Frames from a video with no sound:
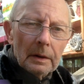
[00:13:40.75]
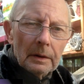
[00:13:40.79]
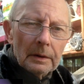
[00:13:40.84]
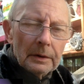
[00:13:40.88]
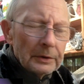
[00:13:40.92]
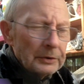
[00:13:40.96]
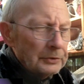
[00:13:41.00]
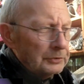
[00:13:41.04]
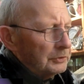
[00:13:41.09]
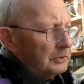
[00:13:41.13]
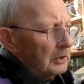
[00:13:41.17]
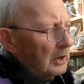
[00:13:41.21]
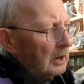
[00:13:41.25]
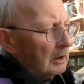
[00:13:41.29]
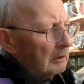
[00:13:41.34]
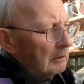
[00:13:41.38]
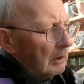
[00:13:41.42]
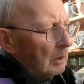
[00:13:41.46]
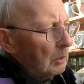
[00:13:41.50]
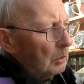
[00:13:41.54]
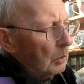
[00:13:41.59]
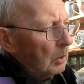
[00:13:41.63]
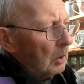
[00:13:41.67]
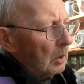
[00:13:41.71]
the
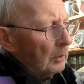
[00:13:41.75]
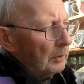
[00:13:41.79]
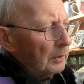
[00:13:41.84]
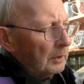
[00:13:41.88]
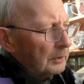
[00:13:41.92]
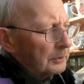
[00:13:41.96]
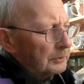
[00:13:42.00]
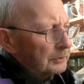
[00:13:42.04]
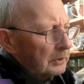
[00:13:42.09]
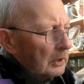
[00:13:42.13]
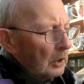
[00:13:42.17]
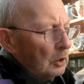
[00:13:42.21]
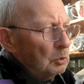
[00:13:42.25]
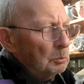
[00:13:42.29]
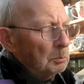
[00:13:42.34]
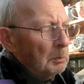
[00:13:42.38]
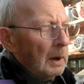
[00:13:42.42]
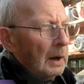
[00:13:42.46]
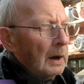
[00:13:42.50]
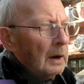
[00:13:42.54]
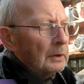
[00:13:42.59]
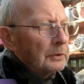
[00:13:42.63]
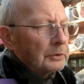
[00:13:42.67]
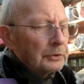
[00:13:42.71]
0 on the scope
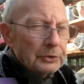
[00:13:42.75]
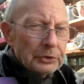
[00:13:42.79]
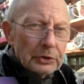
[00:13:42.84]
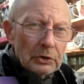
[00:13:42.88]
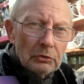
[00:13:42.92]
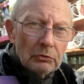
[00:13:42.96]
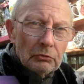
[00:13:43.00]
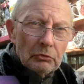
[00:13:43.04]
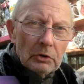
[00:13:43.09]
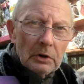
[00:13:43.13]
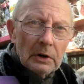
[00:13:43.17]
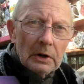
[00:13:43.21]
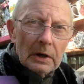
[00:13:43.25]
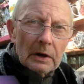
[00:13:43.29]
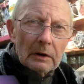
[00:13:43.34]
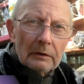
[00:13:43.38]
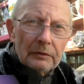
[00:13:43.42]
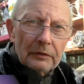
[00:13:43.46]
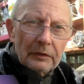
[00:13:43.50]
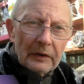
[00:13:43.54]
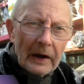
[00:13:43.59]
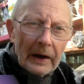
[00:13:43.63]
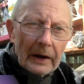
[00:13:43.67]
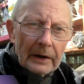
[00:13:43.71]
mounts didn't really
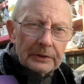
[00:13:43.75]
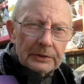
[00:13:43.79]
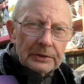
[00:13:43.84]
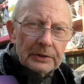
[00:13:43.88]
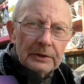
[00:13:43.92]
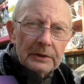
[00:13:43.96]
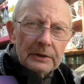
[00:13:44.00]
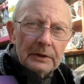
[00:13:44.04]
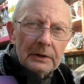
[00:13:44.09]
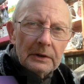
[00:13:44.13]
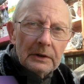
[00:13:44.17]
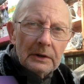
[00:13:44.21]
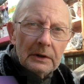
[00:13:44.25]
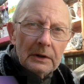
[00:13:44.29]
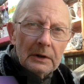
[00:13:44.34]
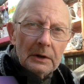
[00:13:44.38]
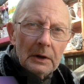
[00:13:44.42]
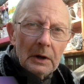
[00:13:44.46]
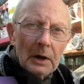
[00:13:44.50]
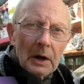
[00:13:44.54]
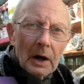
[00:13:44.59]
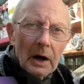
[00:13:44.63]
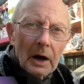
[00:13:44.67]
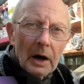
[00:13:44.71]
affect
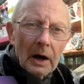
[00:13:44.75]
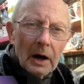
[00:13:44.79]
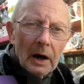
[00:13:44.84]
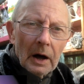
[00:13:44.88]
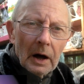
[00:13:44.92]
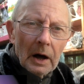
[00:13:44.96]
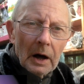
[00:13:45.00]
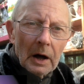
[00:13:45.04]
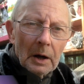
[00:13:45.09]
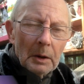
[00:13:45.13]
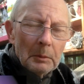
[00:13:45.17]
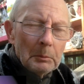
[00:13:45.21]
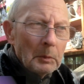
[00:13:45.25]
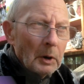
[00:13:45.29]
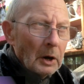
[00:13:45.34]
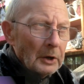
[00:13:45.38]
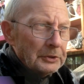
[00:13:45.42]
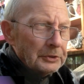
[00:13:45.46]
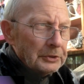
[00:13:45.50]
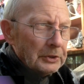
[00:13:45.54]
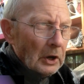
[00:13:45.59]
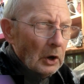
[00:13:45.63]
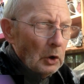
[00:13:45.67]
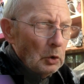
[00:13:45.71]
my
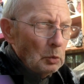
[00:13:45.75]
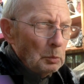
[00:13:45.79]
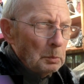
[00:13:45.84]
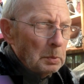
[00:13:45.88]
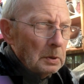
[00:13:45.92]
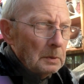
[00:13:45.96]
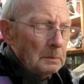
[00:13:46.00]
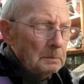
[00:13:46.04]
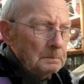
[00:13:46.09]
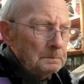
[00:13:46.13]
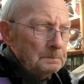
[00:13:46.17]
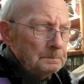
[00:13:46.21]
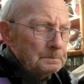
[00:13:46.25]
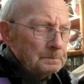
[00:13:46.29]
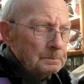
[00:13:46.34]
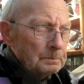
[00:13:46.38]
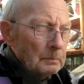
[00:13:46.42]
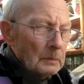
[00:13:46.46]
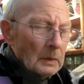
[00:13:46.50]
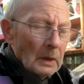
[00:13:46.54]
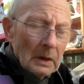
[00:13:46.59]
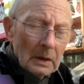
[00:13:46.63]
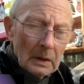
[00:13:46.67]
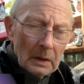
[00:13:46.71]
scope.
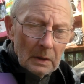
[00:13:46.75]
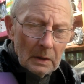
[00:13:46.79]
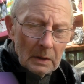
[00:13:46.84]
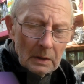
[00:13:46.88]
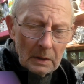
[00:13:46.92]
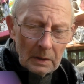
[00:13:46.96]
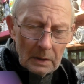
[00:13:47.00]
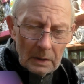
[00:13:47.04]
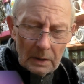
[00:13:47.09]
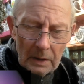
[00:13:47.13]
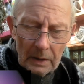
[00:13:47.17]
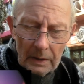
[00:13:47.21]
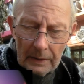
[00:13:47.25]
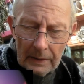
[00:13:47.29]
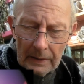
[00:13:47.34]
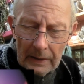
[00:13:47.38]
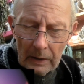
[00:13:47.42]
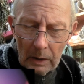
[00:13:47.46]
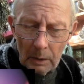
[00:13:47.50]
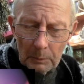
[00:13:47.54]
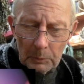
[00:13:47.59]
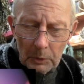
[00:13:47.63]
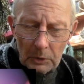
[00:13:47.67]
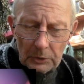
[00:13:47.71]

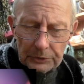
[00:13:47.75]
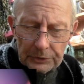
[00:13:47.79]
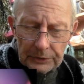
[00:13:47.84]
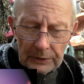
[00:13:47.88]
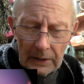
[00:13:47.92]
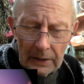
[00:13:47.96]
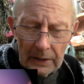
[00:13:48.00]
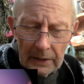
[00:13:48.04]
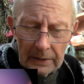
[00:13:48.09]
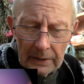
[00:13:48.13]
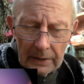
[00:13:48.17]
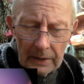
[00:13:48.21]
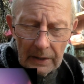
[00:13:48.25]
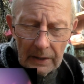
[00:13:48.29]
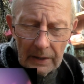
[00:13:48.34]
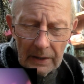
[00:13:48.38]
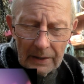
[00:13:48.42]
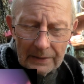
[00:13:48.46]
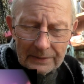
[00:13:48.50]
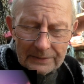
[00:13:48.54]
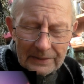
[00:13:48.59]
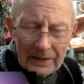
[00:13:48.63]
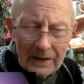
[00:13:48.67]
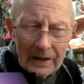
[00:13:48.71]
Now I'm not saying
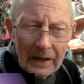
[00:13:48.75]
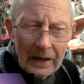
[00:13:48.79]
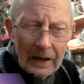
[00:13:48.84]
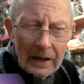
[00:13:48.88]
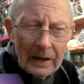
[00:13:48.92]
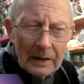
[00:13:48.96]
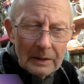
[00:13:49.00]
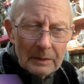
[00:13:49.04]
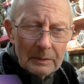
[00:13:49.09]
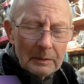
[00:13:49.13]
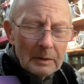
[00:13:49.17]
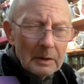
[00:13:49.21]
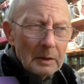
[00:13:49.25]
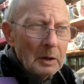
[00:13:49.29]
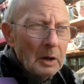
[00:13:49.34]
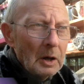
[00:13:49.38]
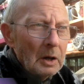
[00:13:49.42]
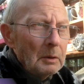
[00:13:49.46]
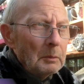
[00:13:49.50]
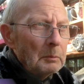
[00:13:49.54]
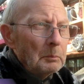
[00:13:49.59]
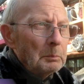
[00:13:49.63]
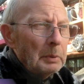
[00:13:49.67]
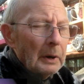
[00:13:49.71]
it's going to
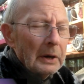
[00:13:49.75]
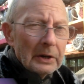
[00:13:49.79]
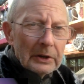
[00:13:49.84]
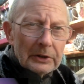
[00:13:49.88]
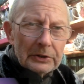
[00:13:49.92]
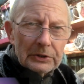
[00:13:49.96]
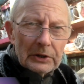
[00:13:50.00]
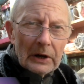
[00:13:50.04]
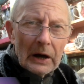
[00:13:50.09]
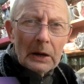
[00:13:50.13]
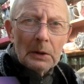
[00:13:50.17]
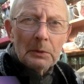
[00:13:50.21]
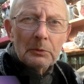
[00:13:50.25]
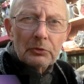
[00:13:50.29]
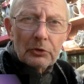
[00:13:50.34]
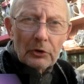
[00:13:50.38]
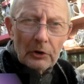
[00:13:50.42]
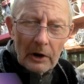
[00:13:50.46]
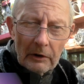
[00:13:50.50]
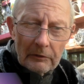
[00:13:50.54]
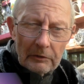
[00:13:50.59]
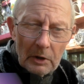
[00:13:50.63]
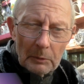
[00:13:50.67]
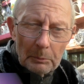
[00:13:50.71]
be the same for
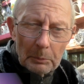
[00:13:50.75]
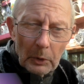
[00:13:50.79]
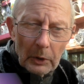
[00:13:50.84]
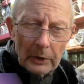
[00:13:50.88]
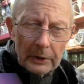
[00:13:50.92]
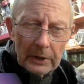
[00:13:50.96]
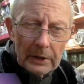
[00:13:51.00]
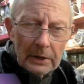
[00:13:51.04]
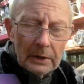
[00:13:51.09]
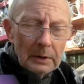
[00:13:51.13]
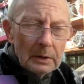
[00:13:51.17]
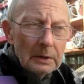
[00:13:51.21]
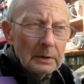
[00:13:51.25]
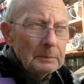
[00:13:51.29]
everybody.